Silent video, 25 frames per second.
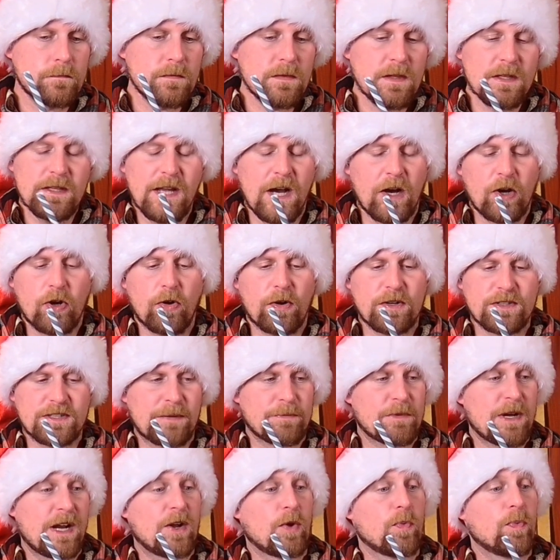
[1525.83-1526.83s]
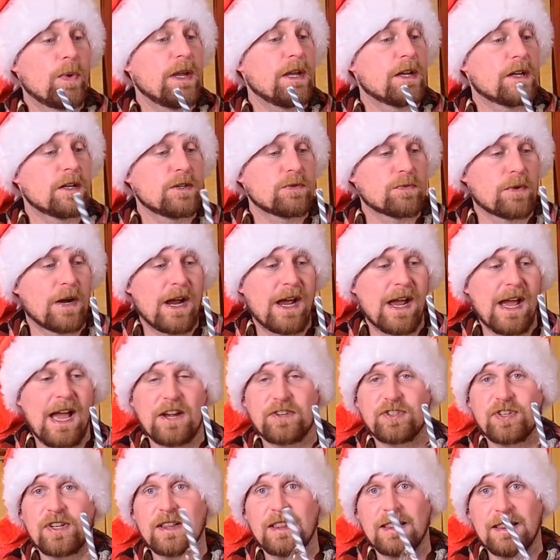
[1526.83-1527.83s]
Now, of course, I'm kind of weird where I
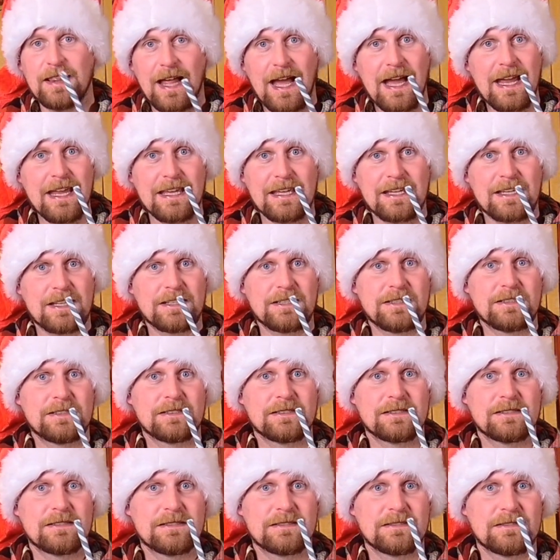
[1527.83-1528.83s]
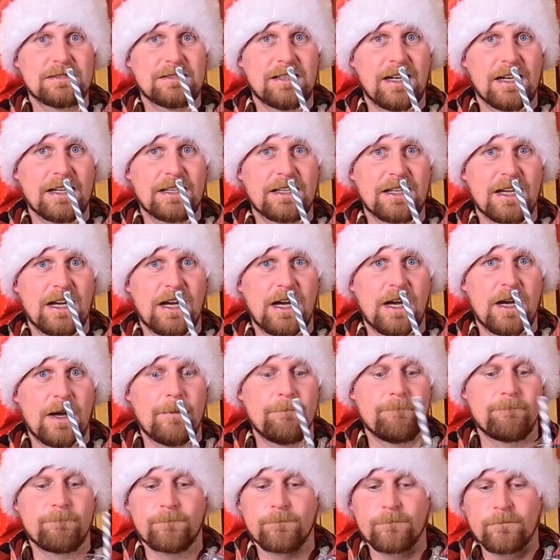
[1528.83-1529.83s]
actually like, like,
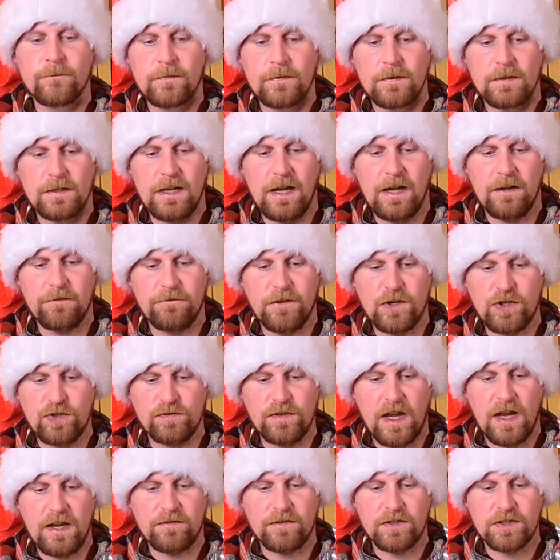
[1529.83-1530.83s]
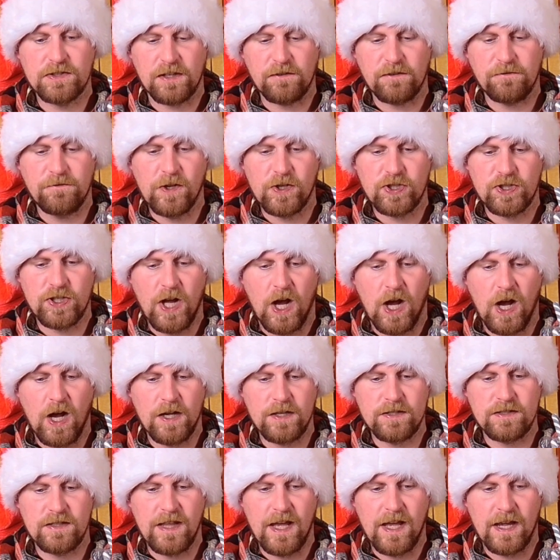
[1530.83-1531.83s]
um, kind of fish flavors, like fish
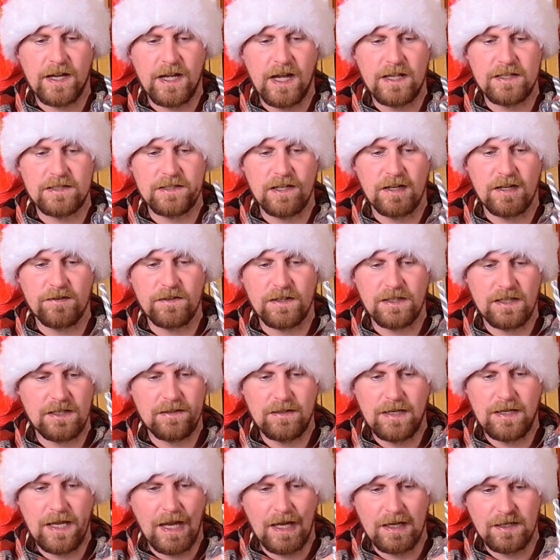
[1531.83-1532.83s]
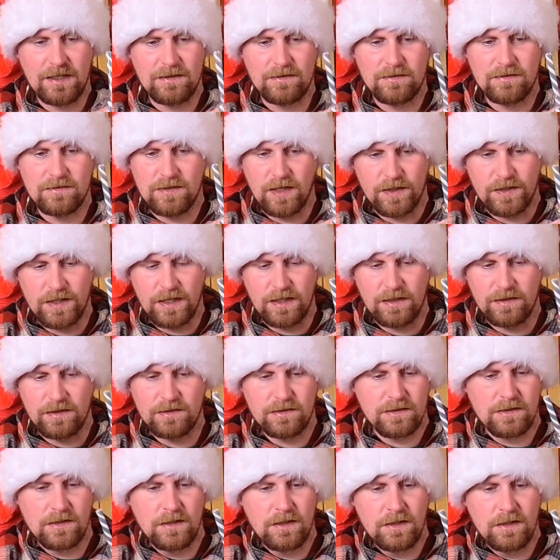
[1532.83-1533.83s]
sauce and that kind of stuff, and candied
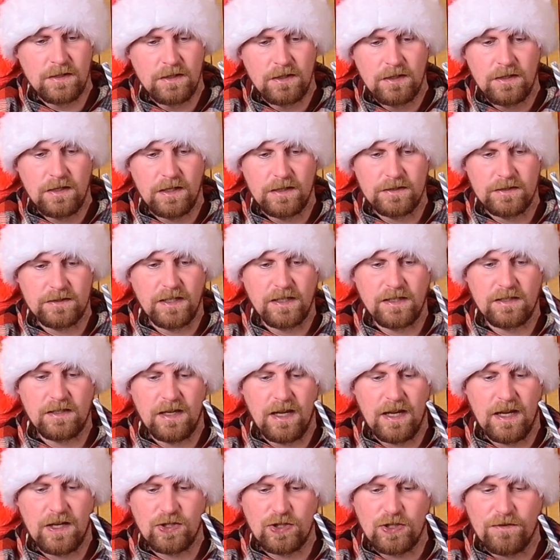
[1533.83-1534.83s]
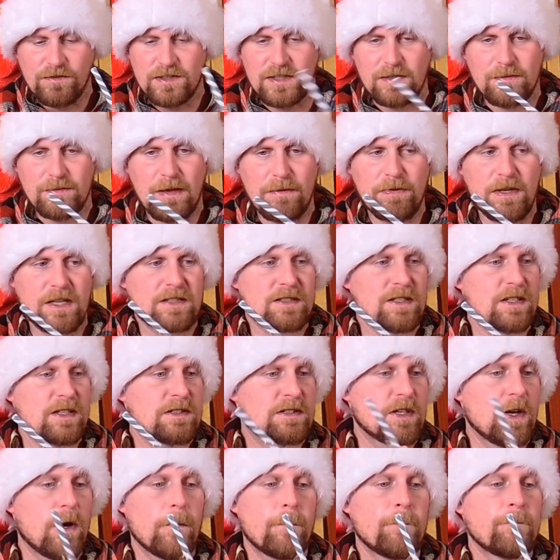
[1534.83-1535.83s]
sardines. I like anchovies on my pizza.
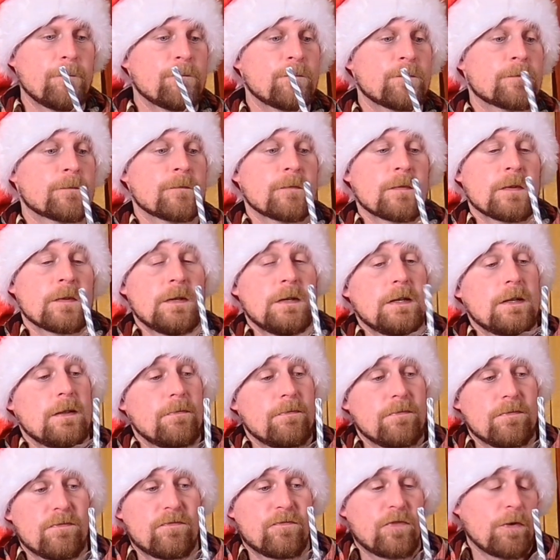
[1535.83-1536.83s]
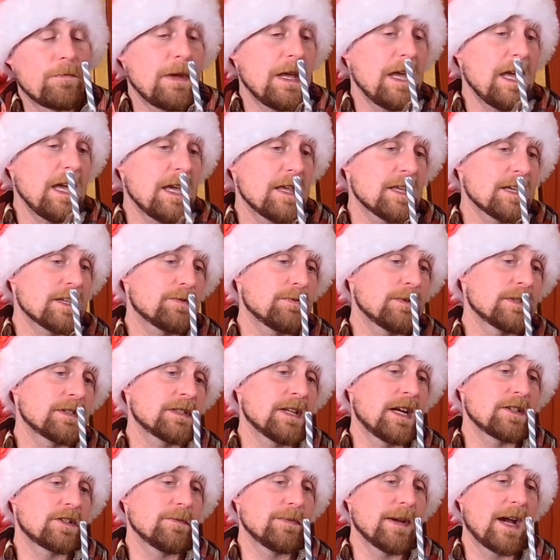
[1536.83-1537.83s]
So for me, this one's
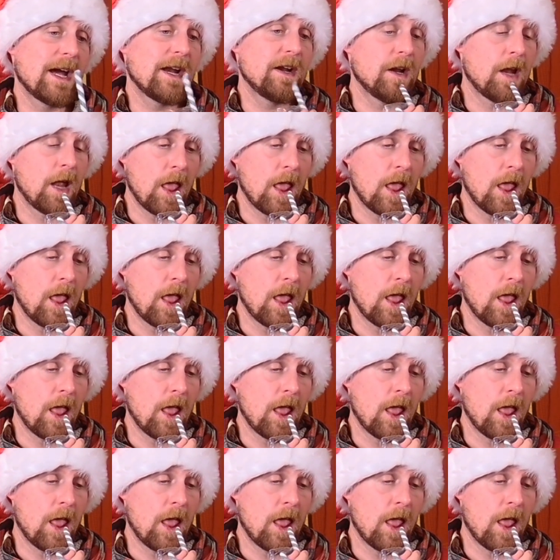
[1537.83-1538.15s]
not too bad.